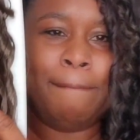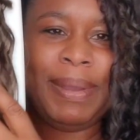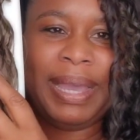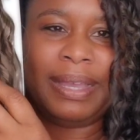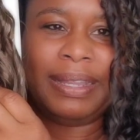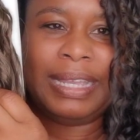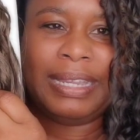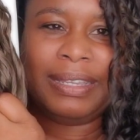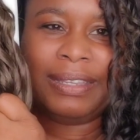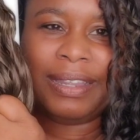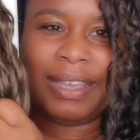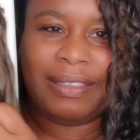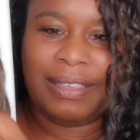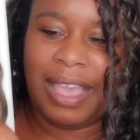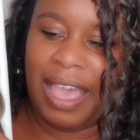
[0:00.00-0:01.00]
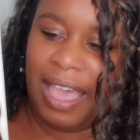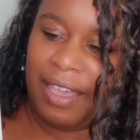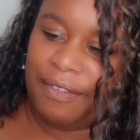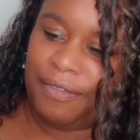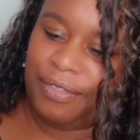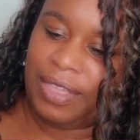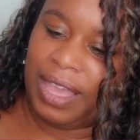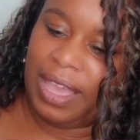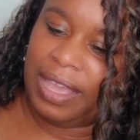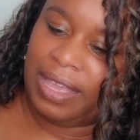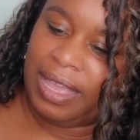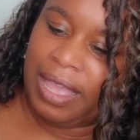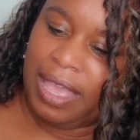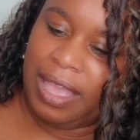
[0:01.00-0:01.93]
but it does have that